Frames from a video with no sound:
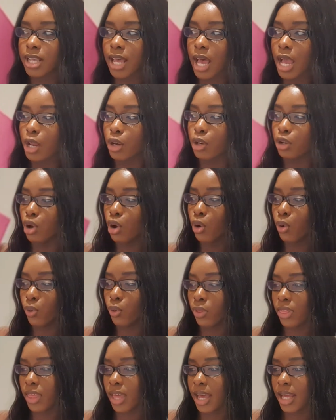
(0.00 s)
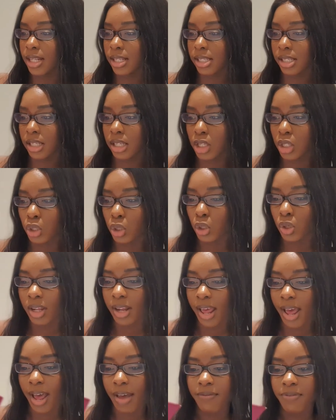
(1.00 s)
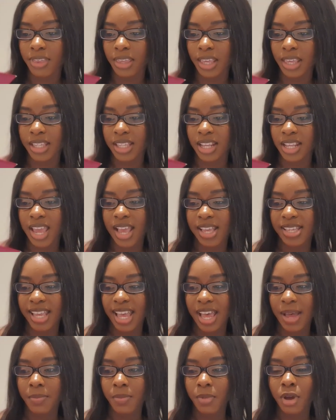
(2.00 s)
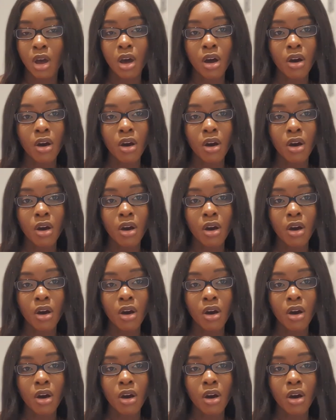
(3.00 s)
I know that you can have these in the exam,